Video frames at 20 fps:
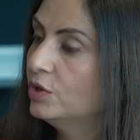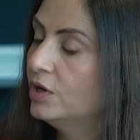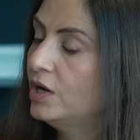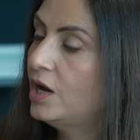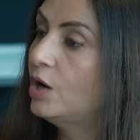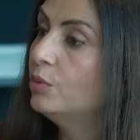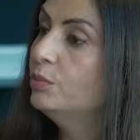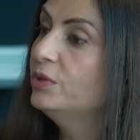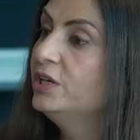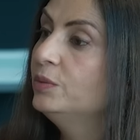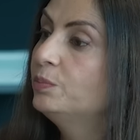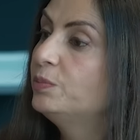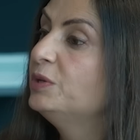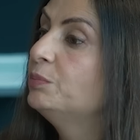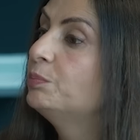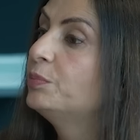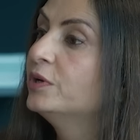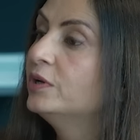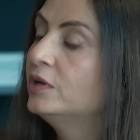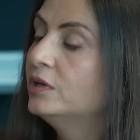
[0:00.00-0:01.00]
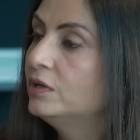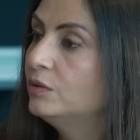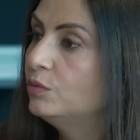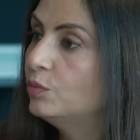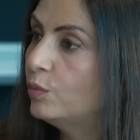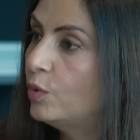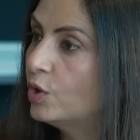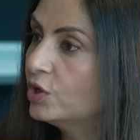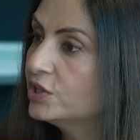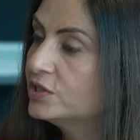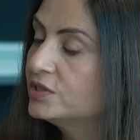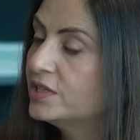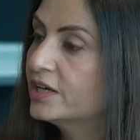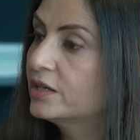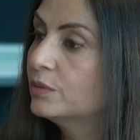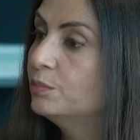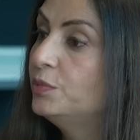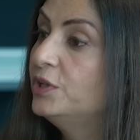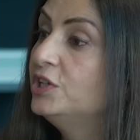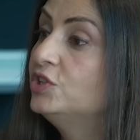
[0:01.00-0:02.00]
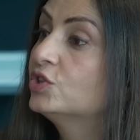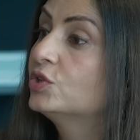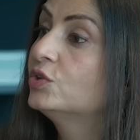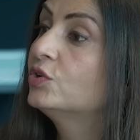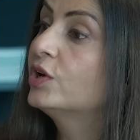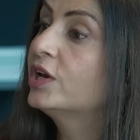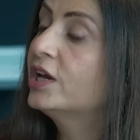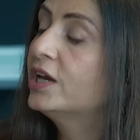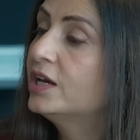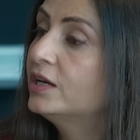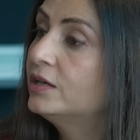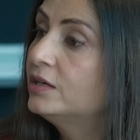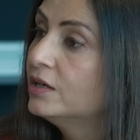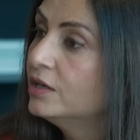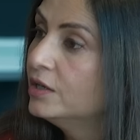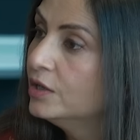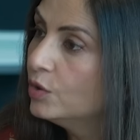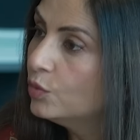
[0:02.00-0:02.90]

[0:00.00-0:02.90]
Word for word: how many people, what is their completion rate,